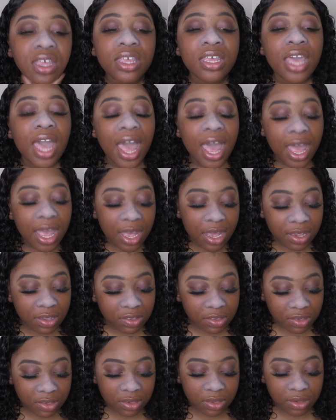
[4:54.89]

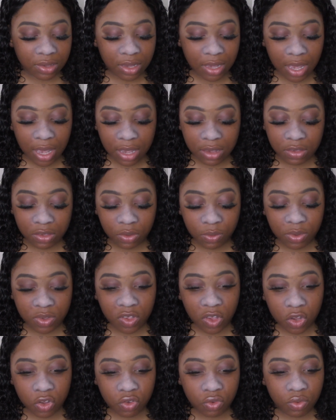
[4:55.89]
Yes. Okay, so
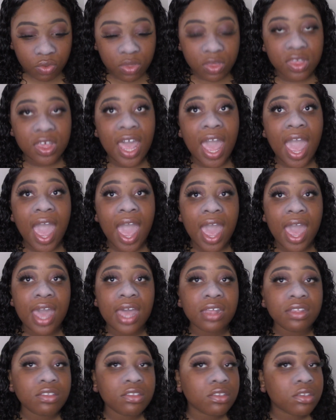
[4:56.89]
once I do
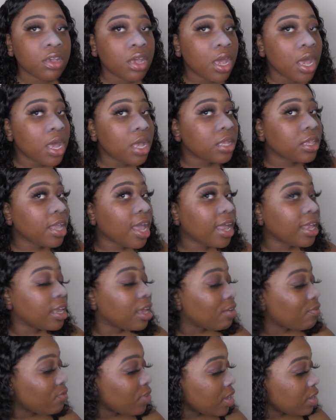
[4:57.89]
that, now that
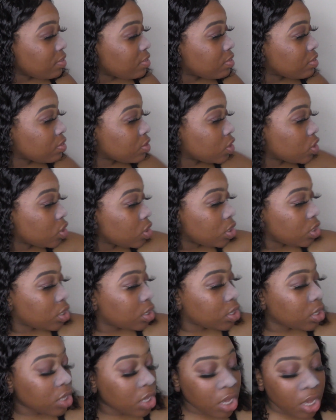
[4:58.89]
our face is good
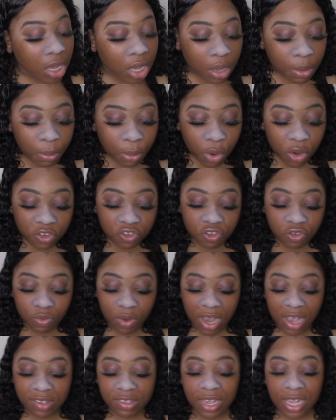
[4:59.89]
and
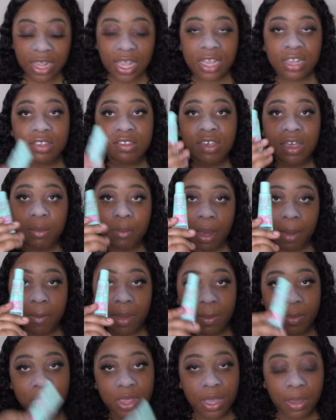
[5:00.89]
moisturized, I like to take my
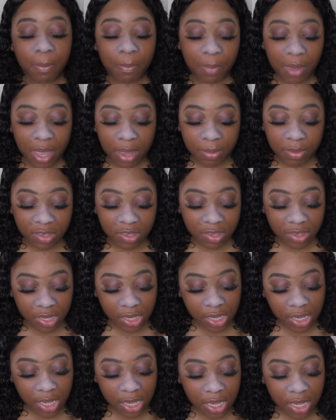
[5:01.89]
Maybelline Baby
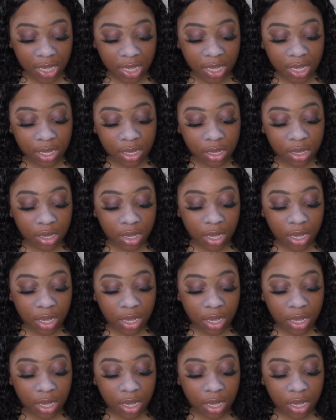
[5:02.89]
Skin